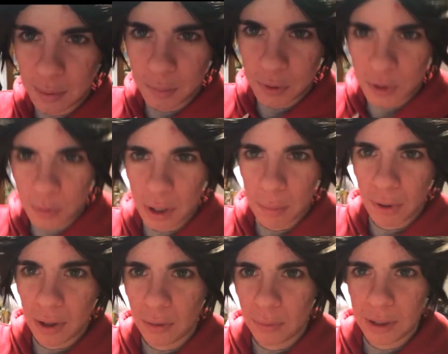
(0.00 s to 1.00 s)
I'm just doing a
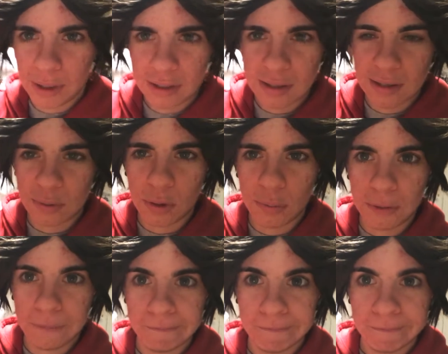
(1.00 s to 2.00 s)
Paul wig because it's normal.